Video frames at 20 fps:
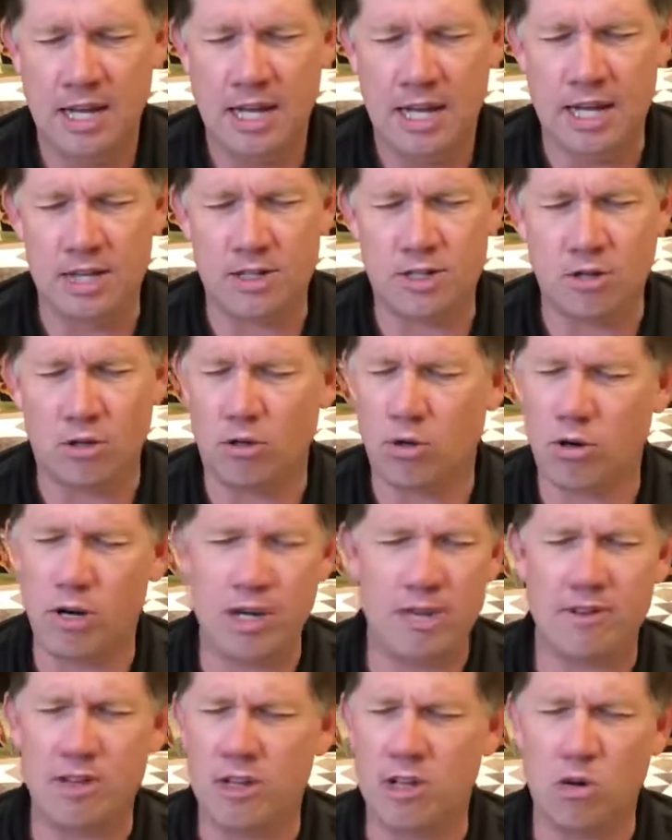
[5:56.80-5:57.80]
And so, Lord,
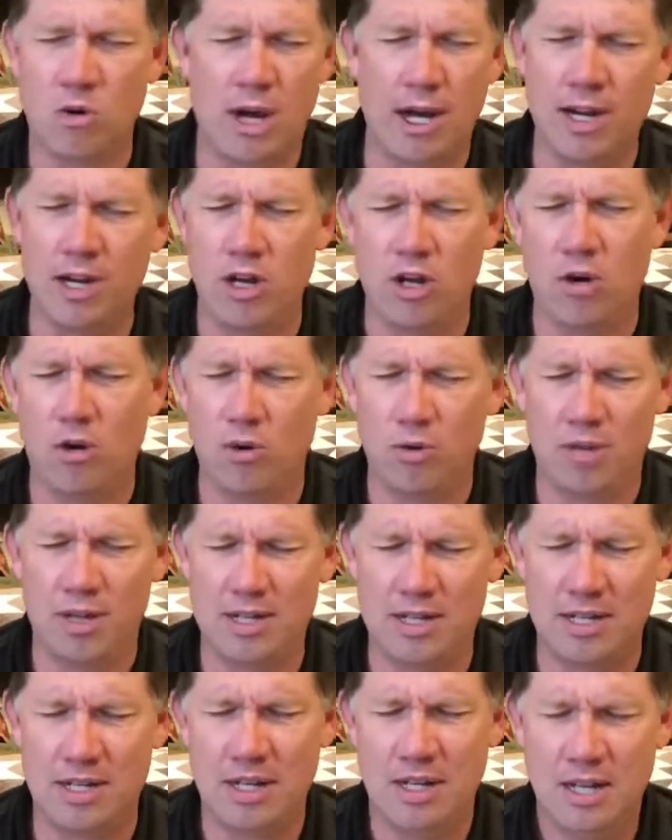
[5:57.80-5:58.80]
even though I know
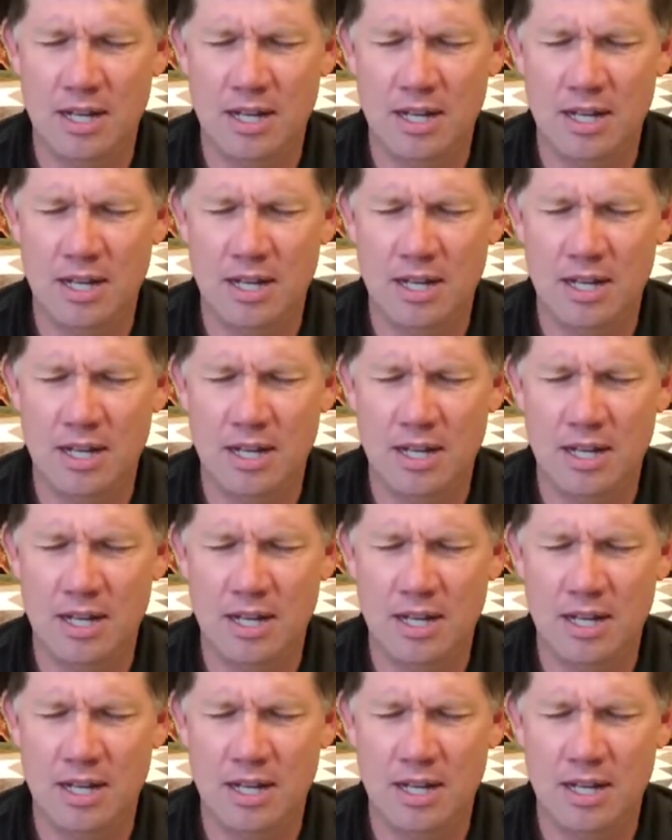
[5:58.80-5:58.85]
that